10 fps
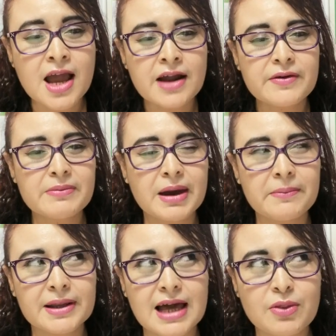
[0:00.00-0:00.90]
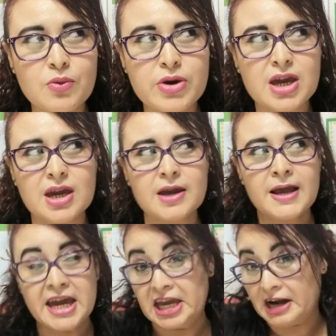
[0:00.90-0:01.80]
Remember that we,
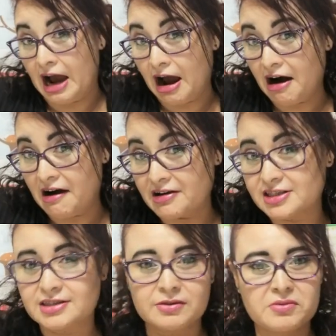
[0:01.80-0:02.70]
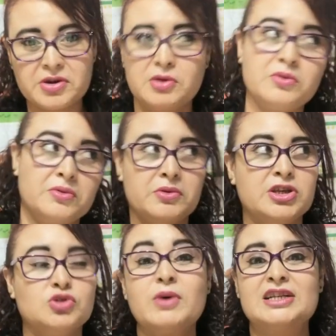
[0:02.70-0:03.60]
in arts,
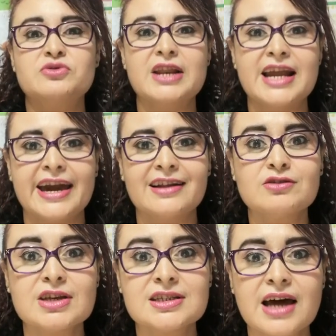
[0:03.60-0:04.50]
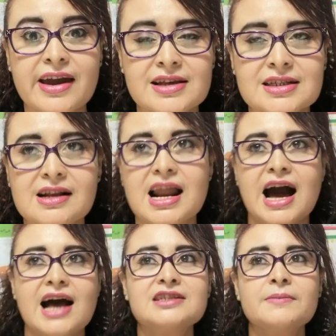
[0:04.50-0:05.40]
which was related to the science
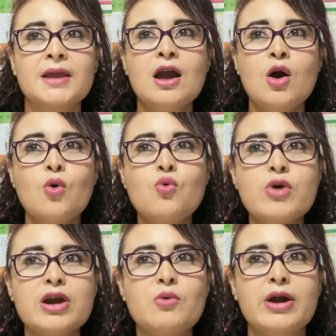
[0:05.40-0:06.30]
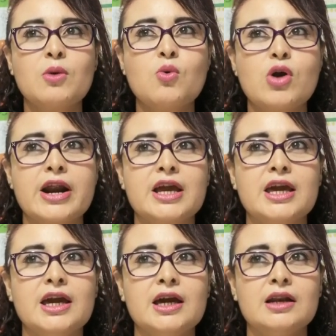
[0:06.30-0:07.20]
class, we were
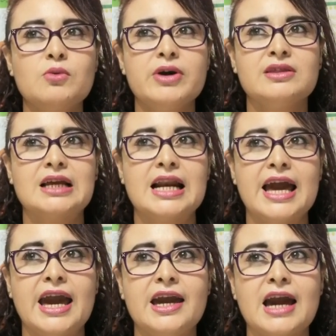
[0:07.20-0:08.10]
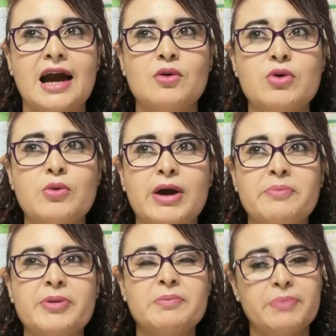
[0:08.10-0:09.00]
working with clay and we were
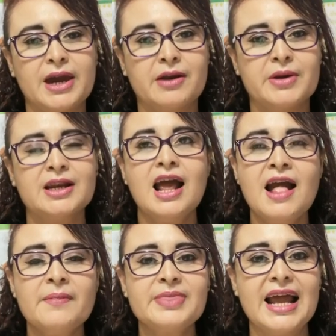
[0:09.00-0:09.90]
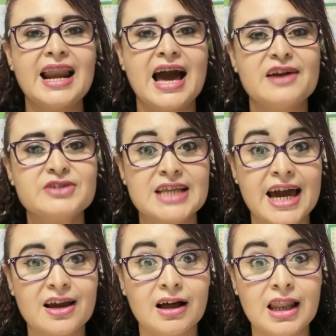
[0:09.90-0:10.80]
preparing the life
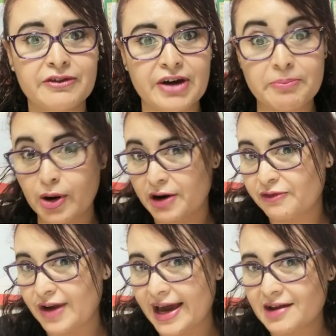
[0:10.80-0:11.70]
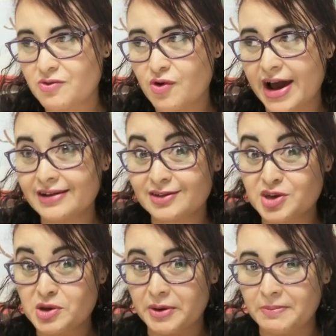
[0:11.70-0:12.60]
cycle of a butterfly, right? Do
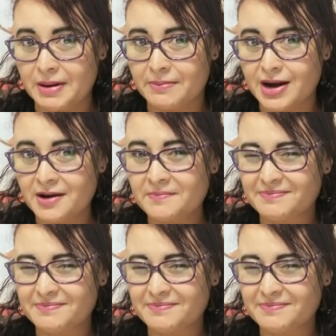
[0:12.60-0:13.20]
you remember?